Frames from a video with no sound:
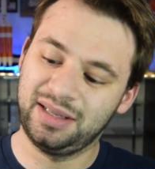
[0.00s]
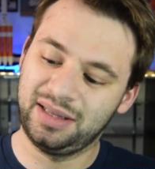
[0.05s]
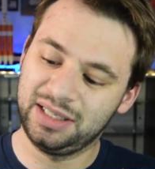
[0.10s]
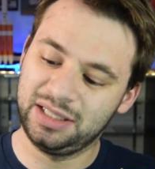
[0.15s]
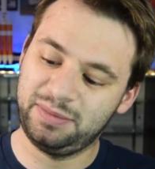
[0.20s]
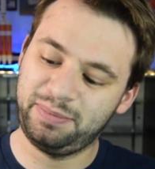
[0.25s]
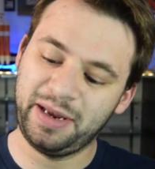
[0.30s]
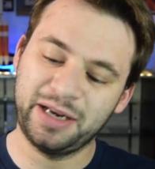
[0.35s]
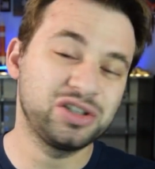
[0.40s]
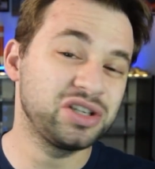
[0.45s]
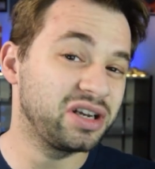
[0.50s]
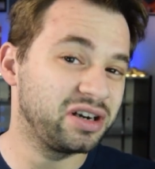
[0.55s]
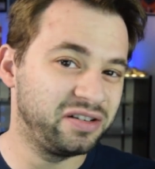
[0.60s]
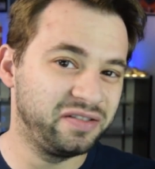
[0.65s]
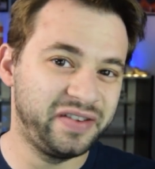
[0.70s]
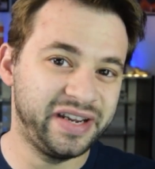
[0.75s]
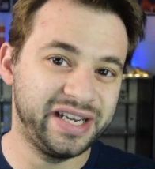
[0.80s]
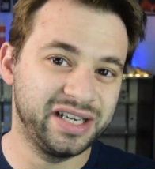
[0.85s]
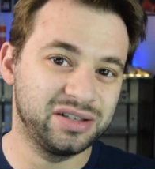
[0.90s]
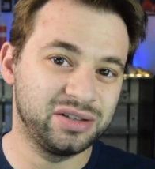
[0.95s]
the space shuttle
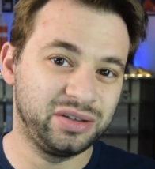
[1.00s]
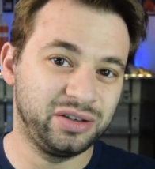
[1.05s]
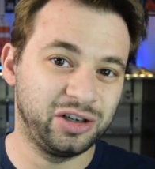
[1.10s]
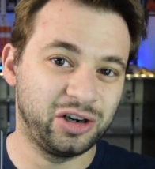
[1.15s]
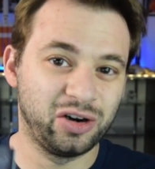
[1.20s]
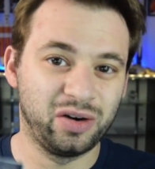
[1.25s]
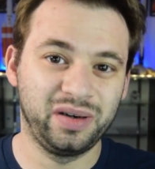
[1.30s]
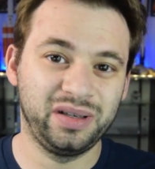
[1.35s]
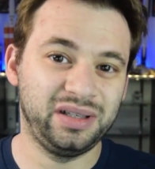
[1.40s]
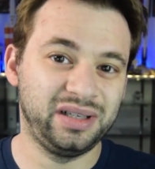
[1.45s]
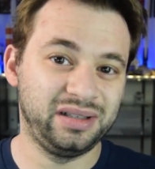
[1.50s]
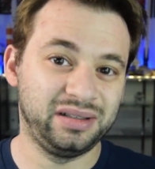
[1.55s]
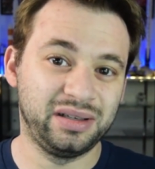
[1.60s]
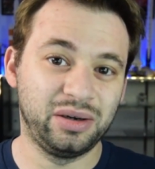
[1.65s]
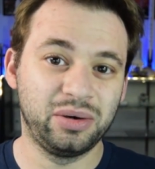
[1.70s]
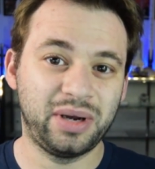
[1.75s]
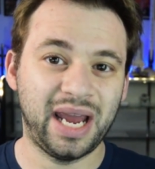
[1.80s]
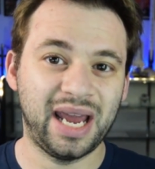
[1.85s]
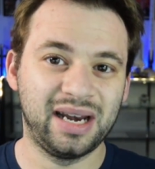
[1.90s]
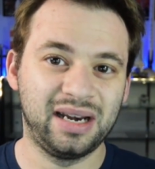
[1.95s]
vehicle currently
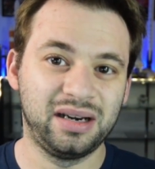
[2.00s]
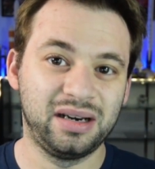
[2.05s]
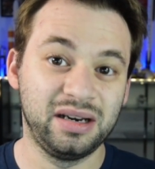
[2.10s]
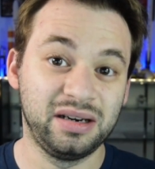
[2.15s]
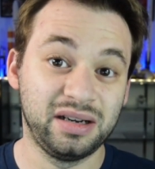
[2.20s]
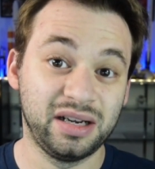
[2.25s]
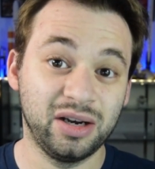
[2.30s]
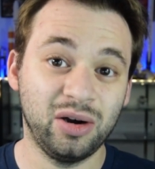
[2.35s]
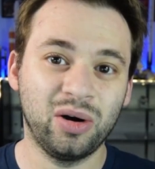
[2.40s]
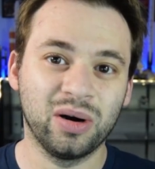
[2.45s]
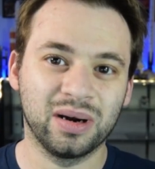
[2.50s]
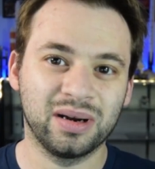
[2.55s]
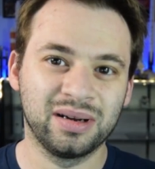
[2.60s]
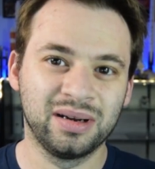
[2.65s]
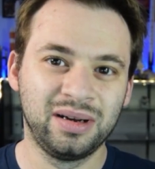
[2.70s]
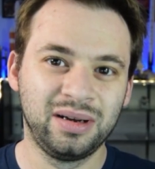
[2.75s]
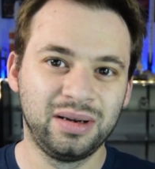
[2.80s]
located in New York.